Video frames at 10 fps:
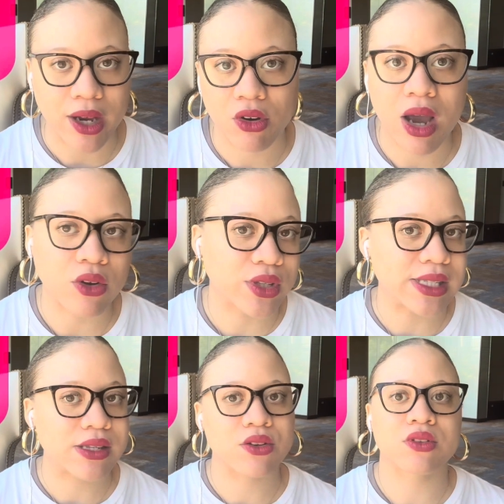or I don't
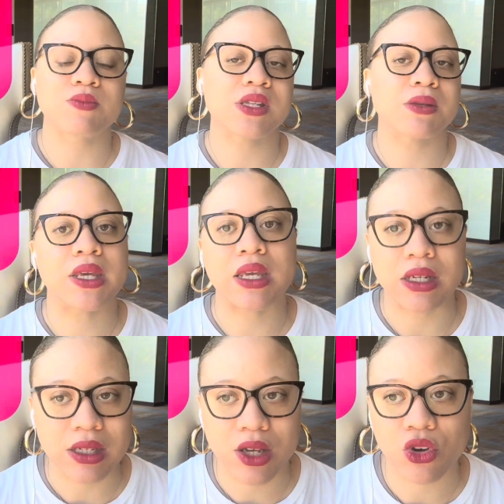consider them to
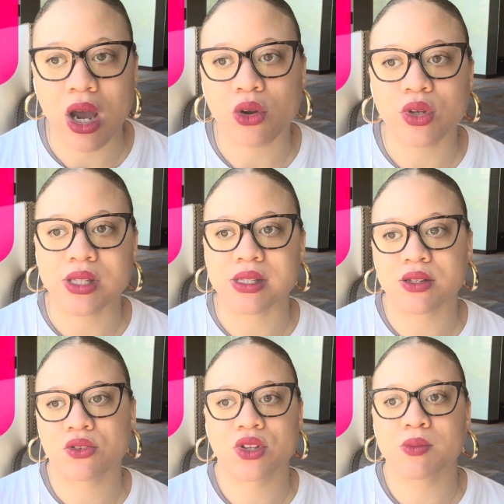Indian, or I don't
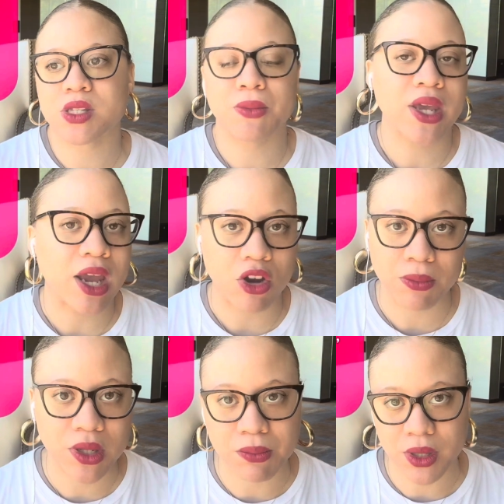consider them to be
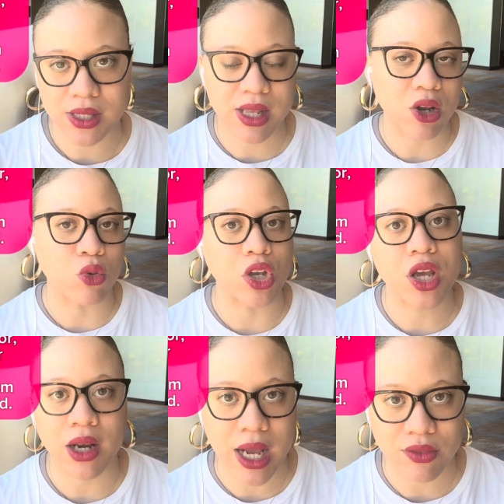Arabic because they don't look
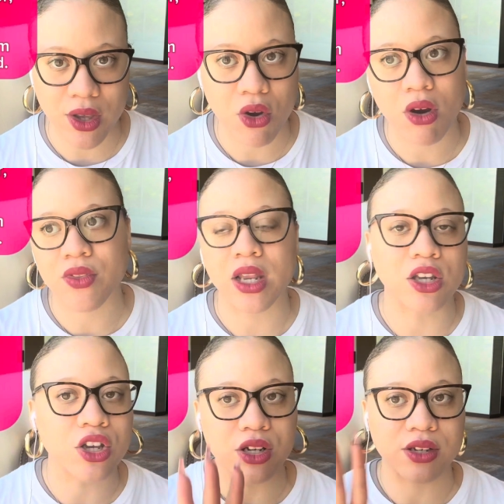like they are. They
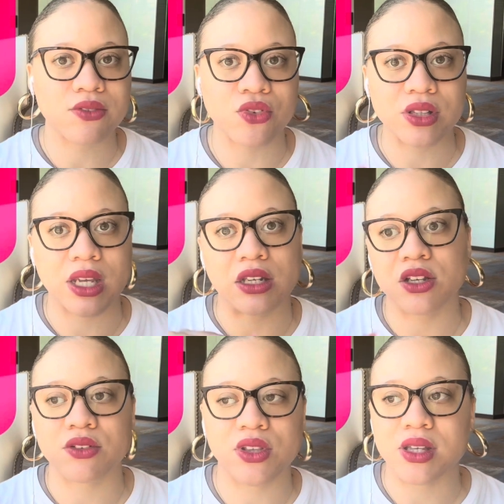look different. They
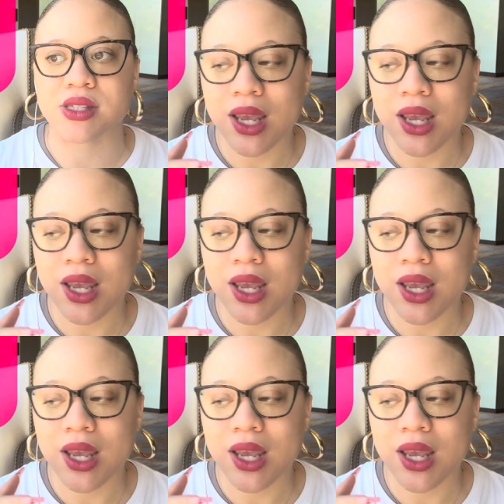look this.